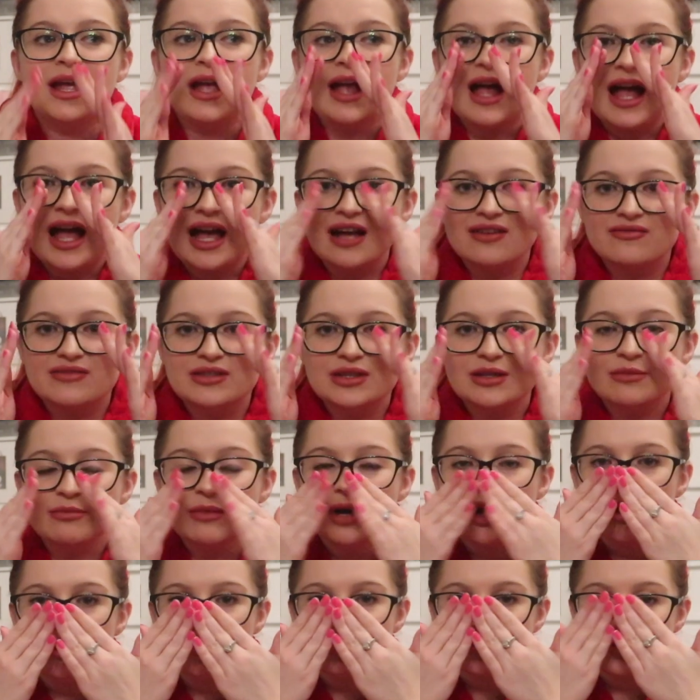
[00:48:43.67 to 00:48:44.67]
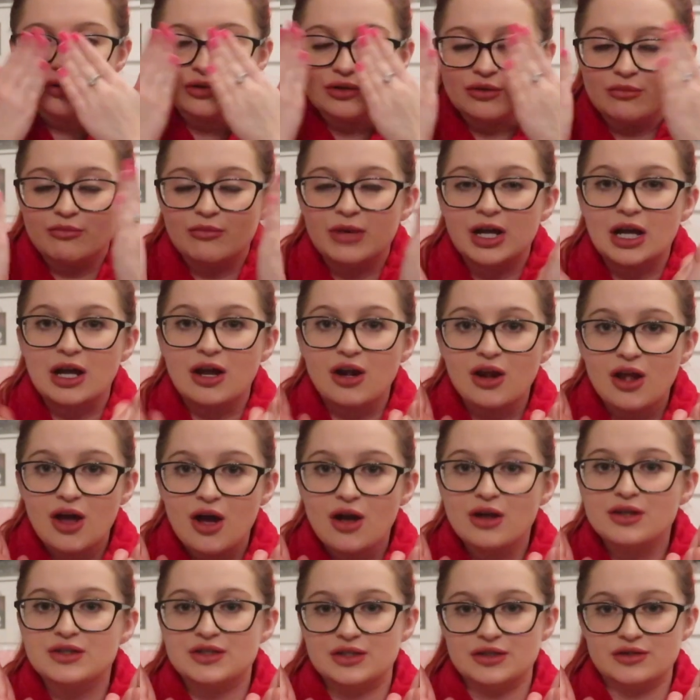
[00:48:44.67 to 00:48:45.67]
Having the mask on, my
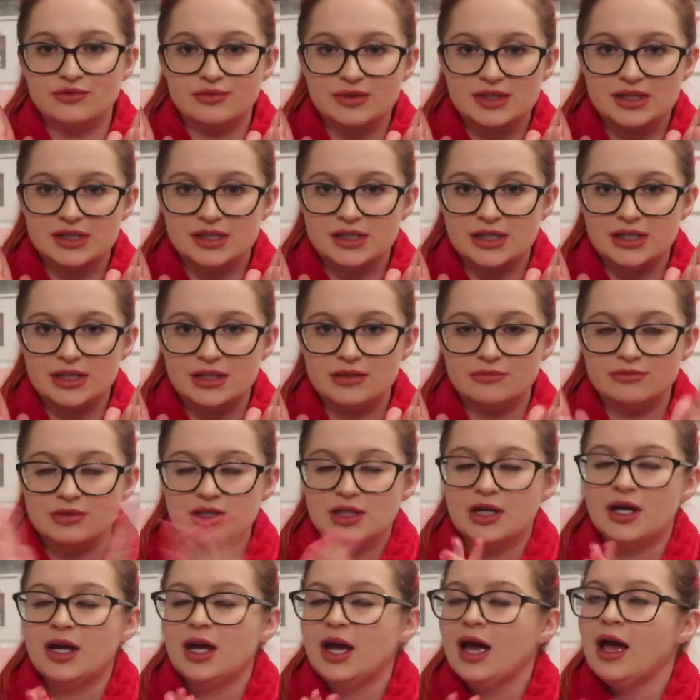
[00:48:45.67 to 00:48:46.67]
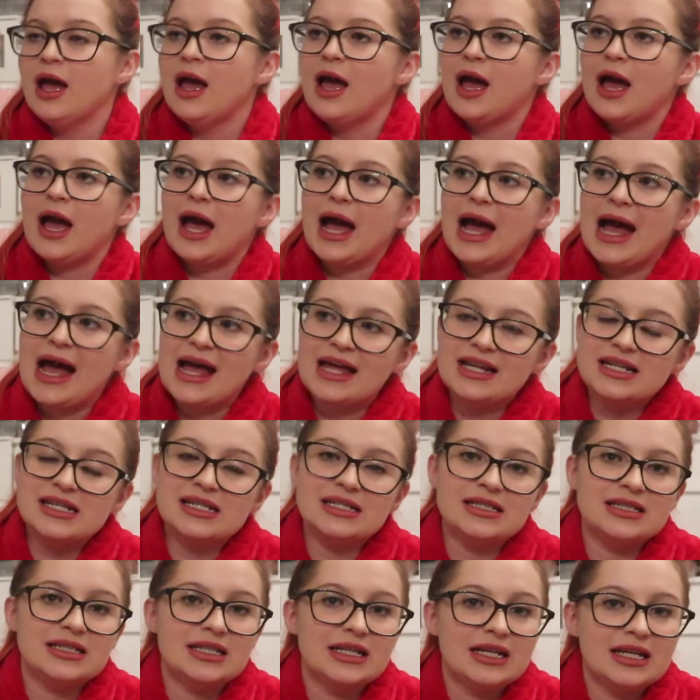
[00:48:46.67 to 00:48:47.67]
glasses were steamed, and
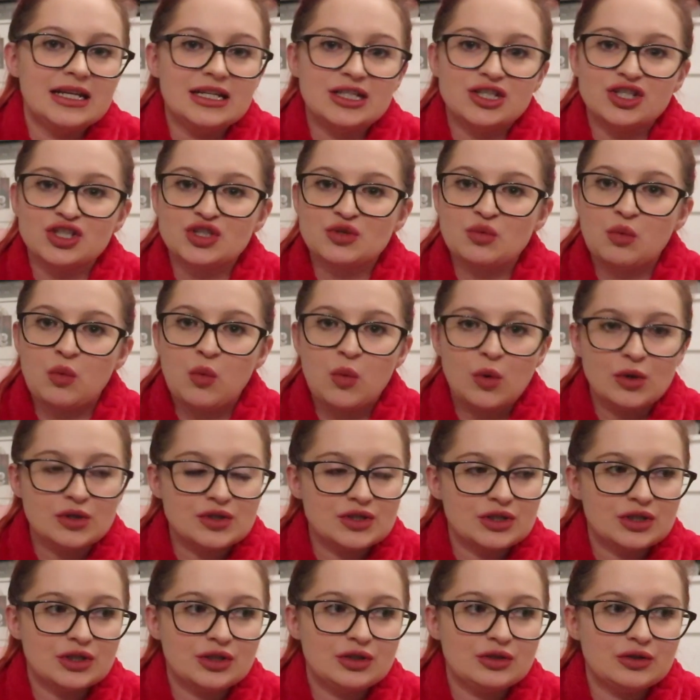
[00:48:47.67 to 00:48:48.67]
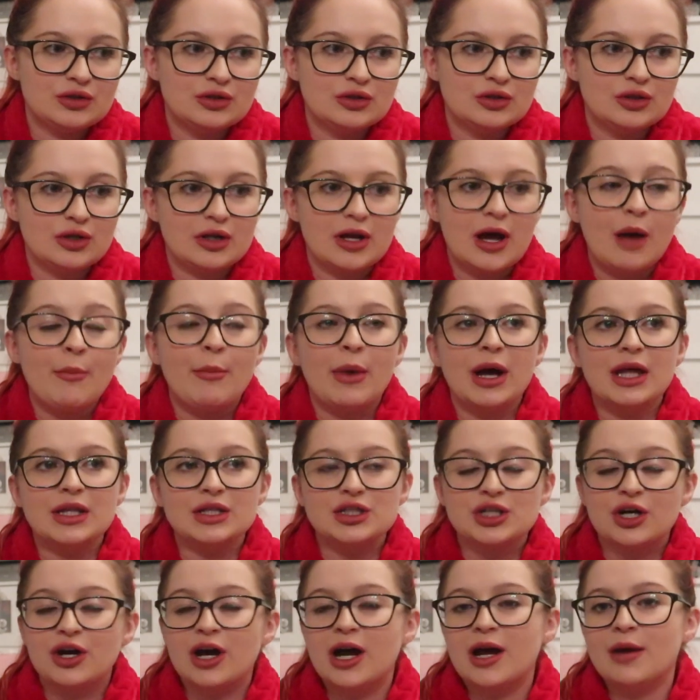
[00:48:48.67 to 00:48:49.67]
yeah, it just wasn't a good look. Like by the
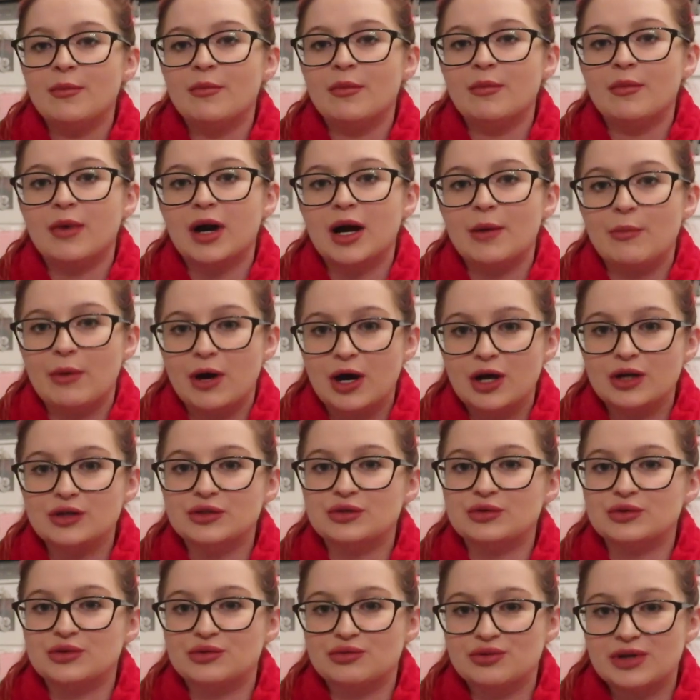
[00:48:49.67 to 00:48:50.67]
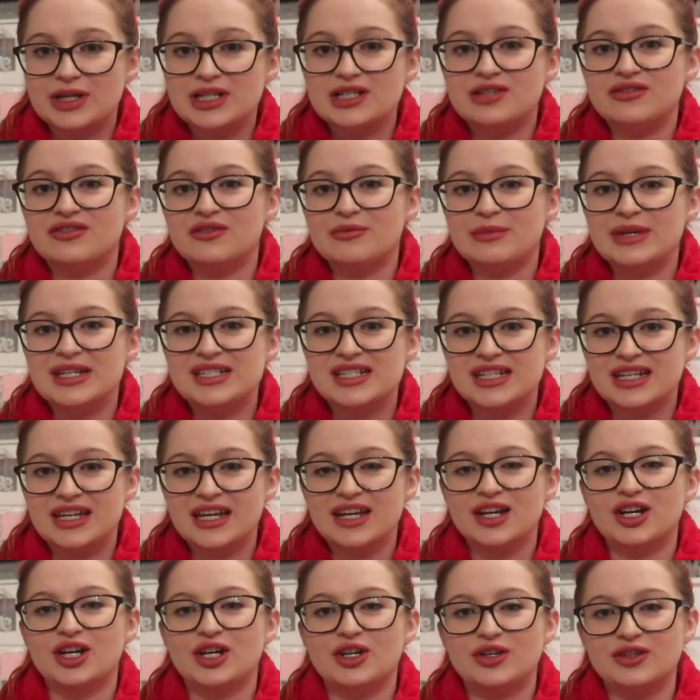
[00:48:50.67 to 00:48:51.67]
time my parcel was ready for me to
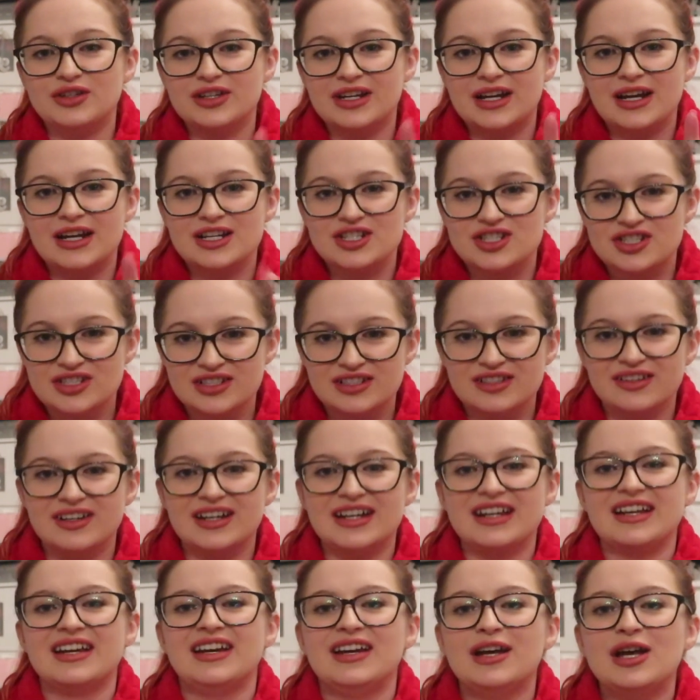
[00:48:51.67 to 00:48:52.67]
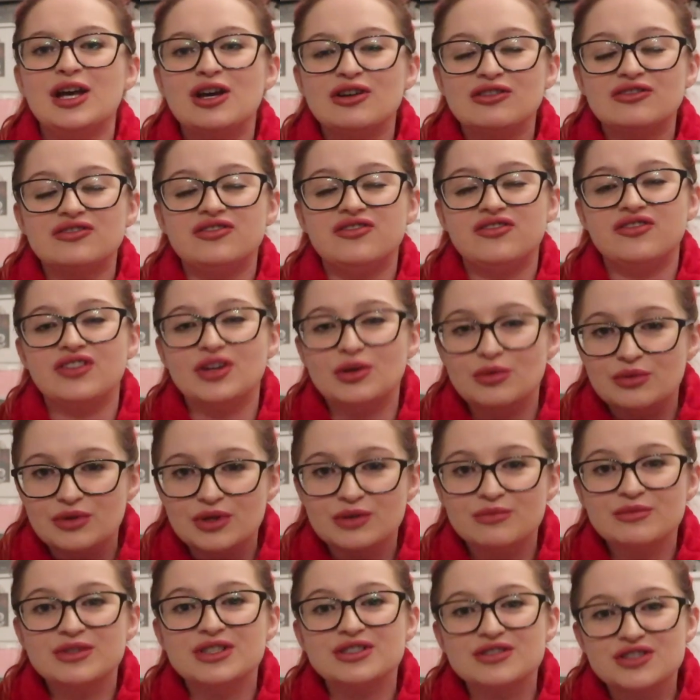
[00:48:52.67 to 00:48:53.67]
get, I couldn't actually like feel
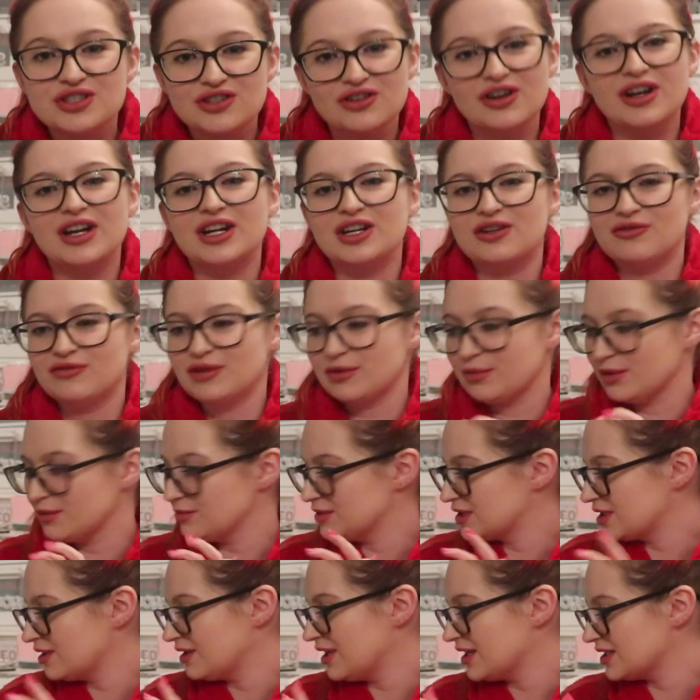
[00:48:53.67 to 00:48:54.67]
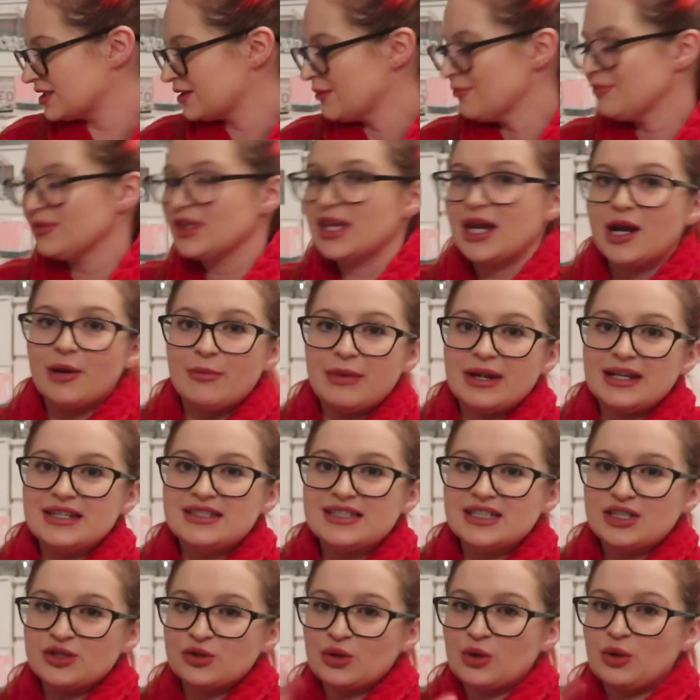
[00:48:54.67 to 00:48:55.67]
them when I was trying to grip them. So yes, please
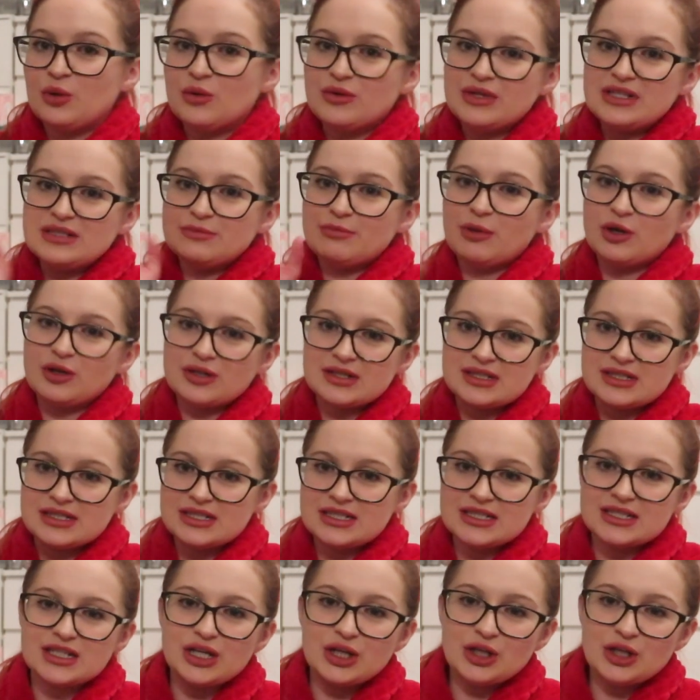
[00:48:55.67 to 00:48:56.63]
ignore all these boxes.